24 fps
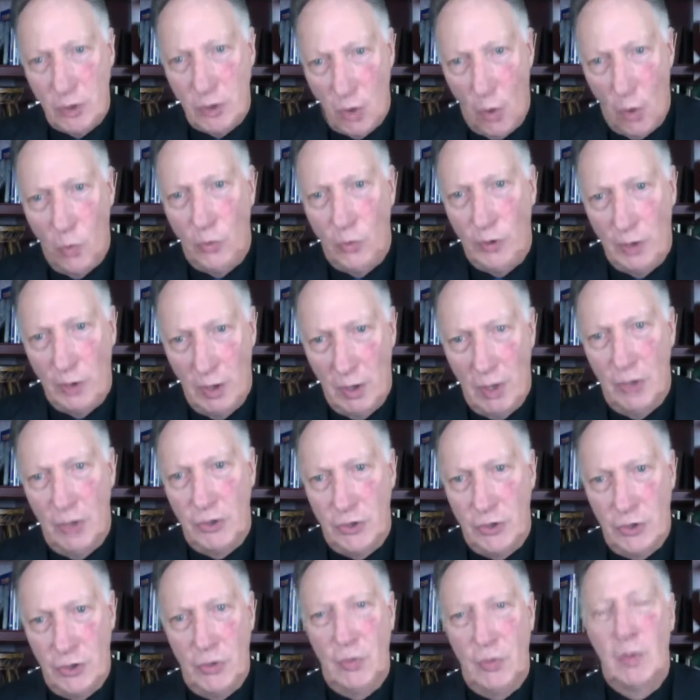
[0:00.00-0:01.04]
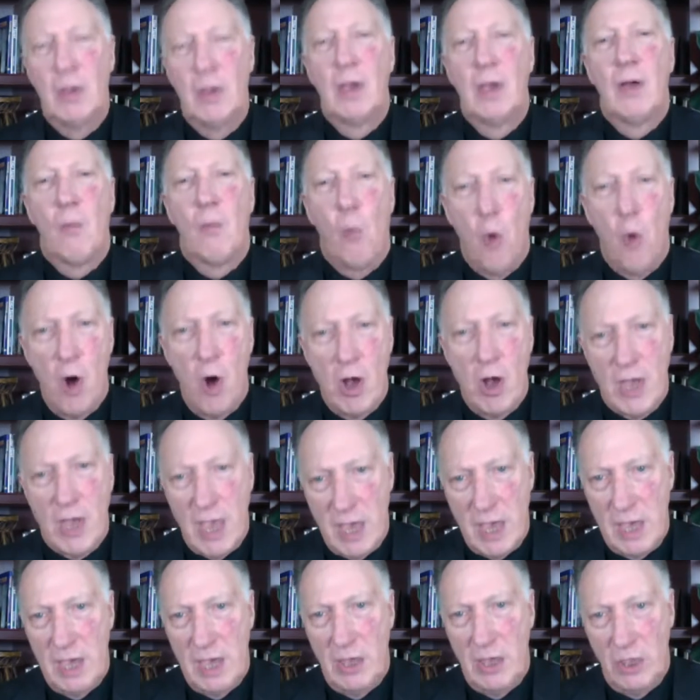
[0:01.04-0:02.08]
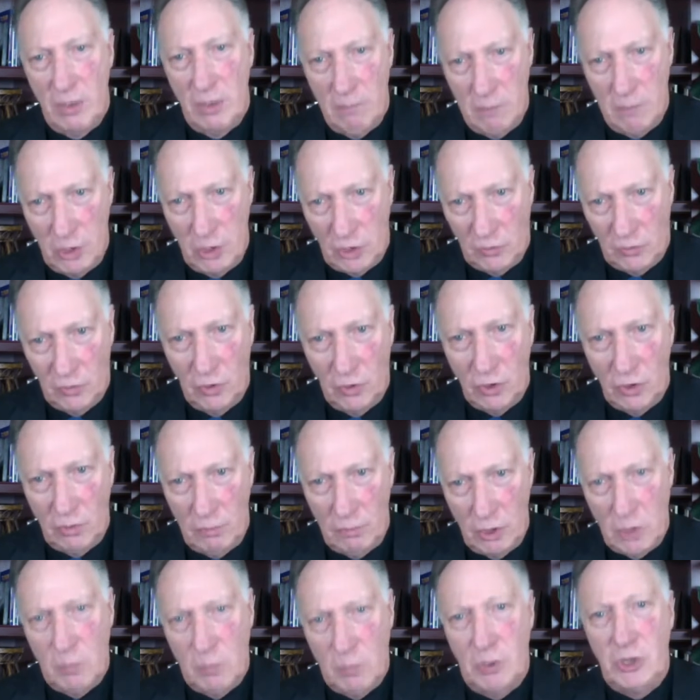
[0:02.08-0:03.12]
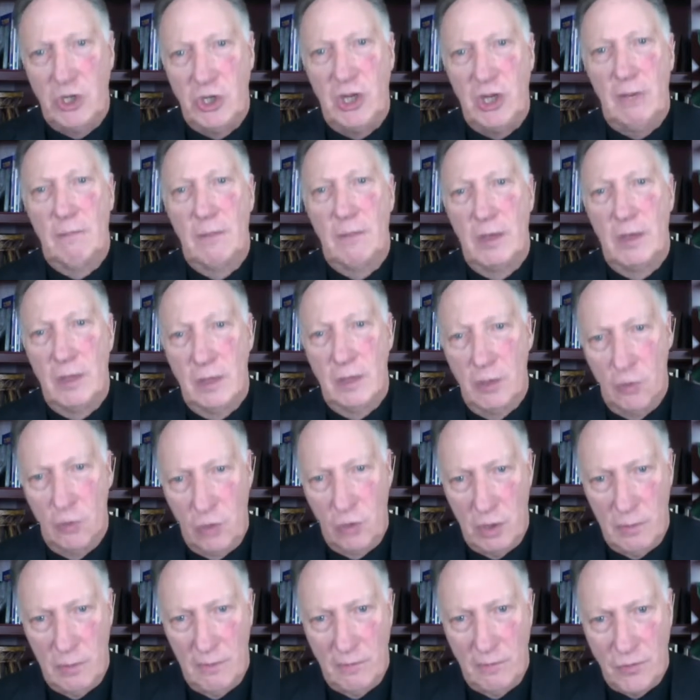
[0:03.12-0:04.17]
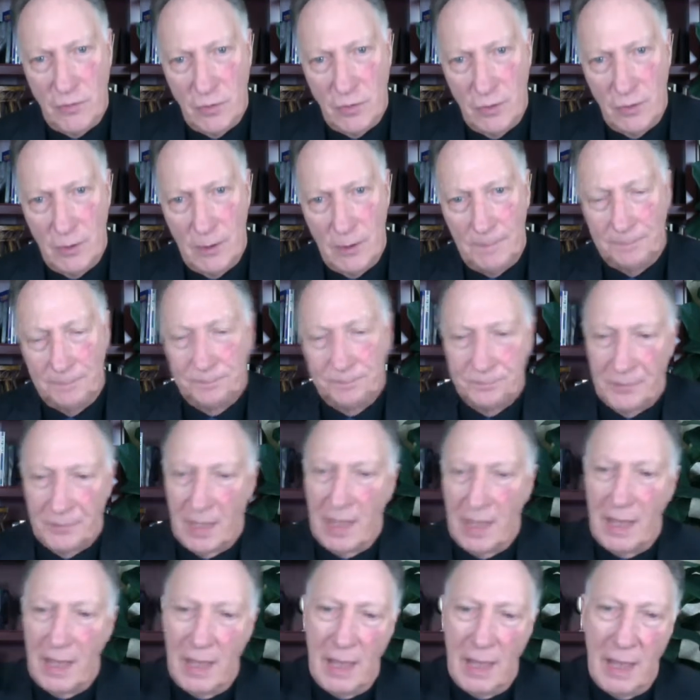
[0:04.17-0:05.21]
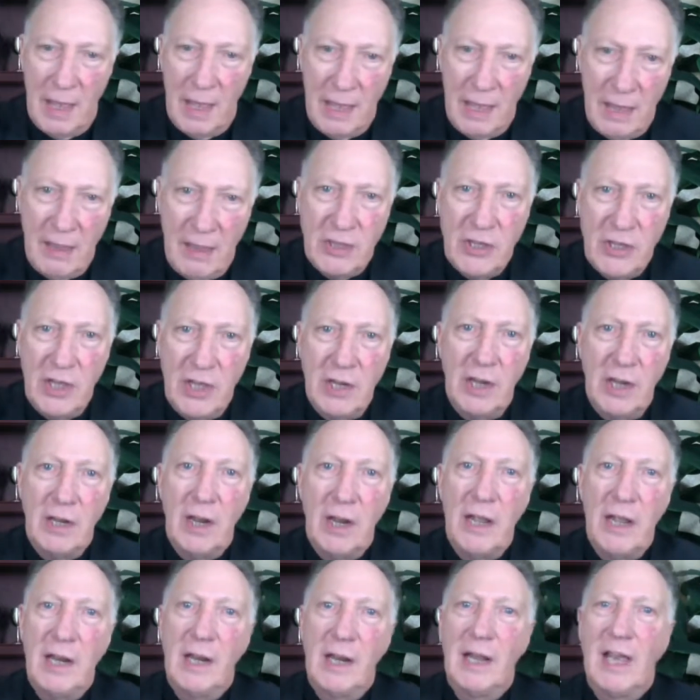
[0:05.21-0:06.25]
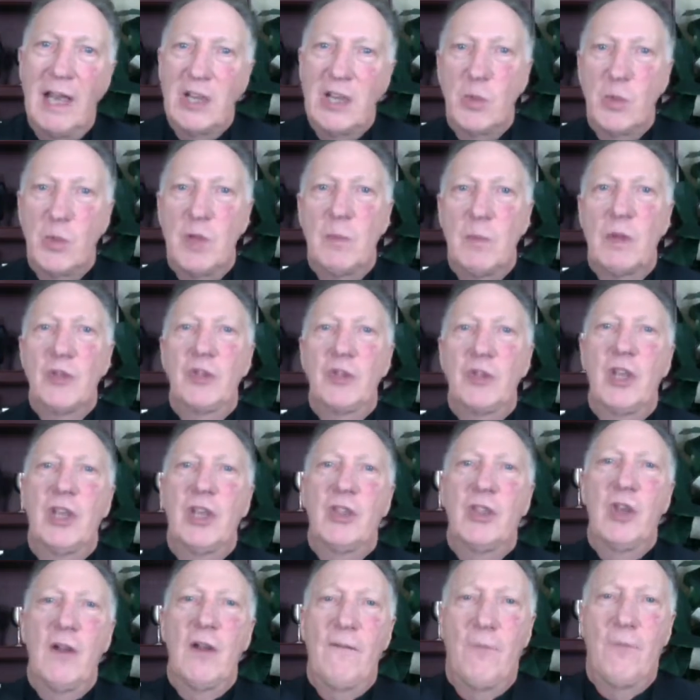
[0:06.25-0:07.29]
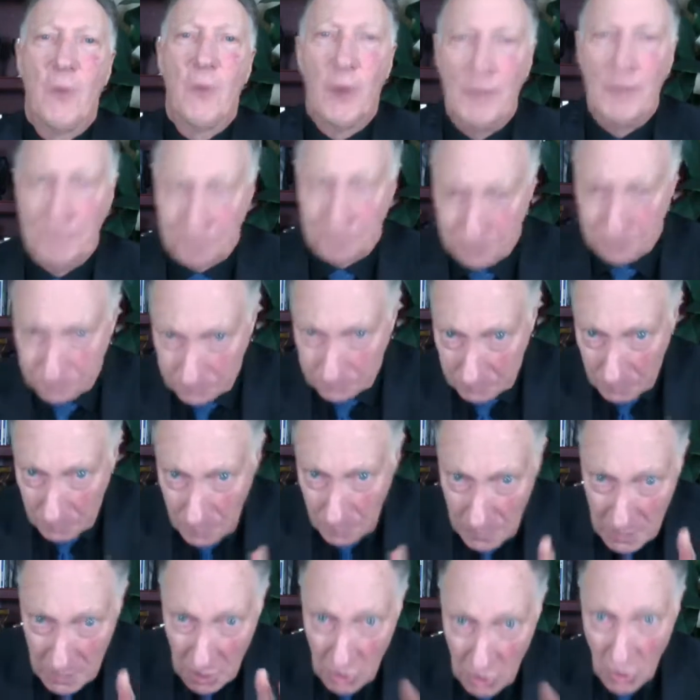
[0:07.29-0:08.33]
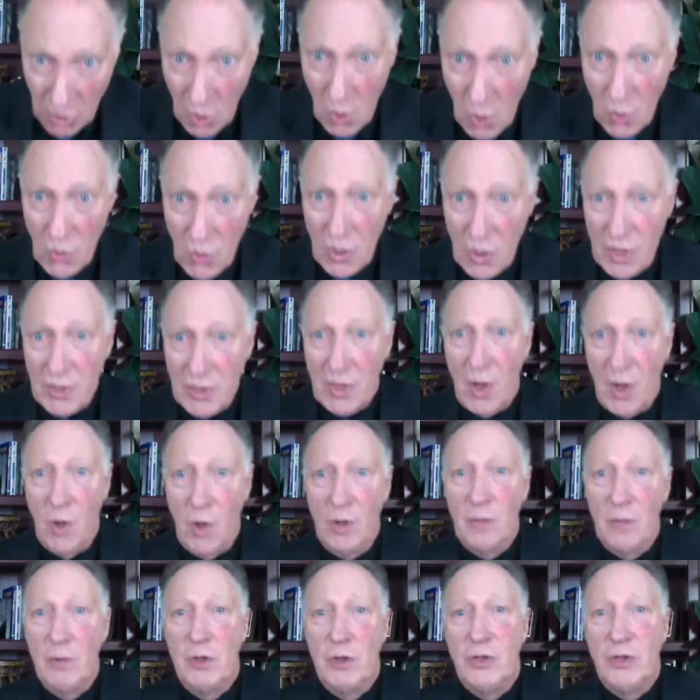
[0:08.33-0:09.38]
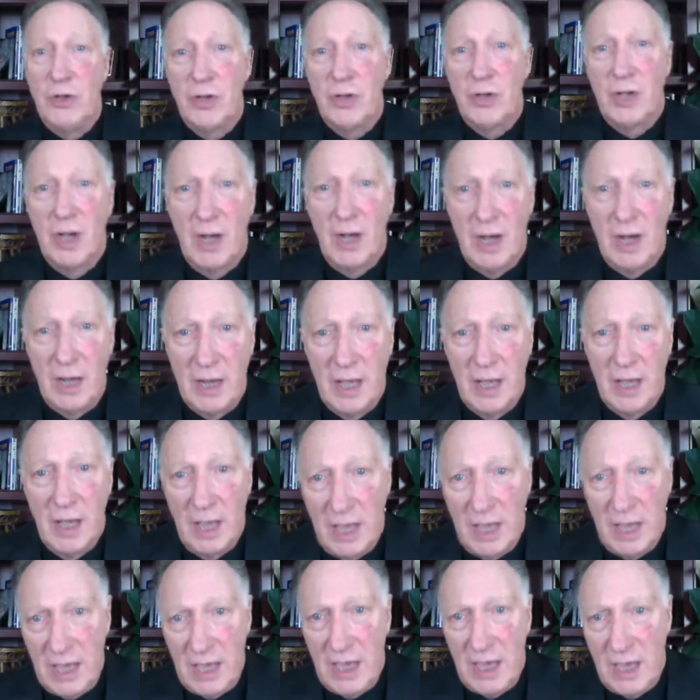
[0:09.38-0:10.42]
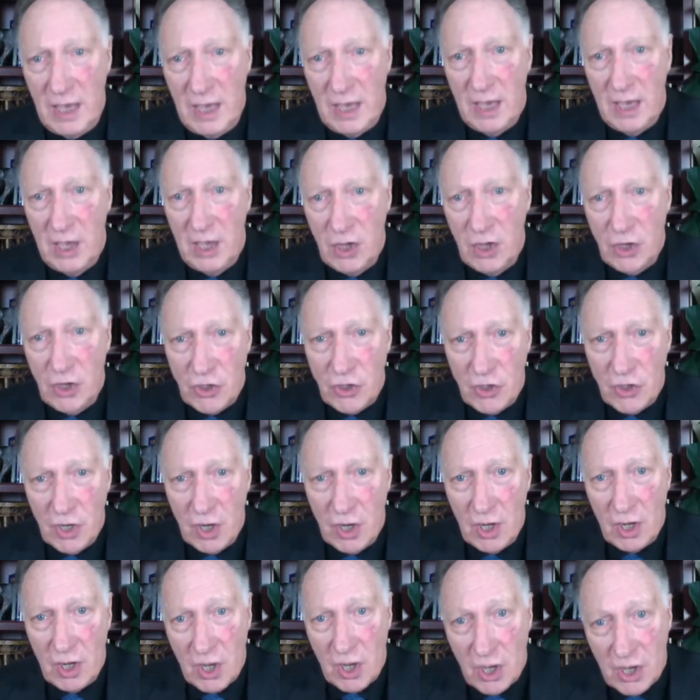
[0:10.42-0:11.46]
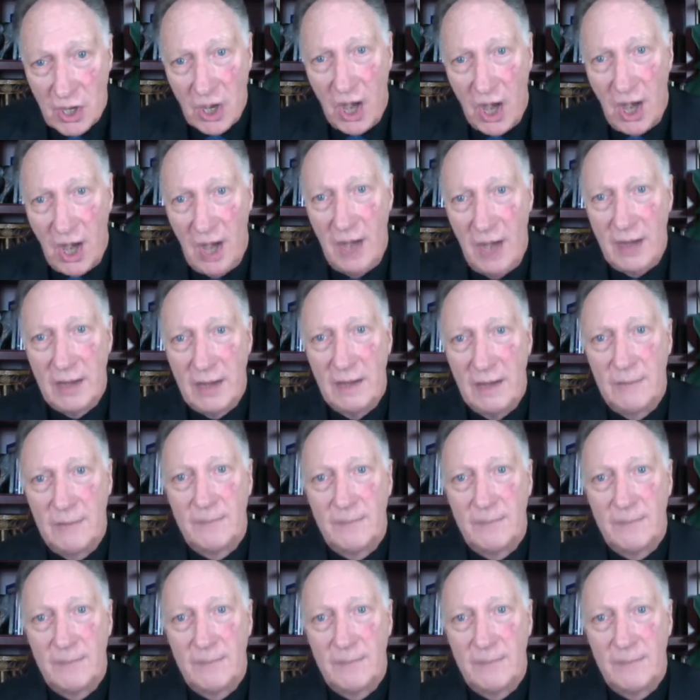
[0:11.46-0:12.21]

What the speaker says: holding on to, walking in the mitzvot, the mishpatim, and the hukim of Torah. And he ended last week by saying, therefore, know that the Holy One, your God, he is God,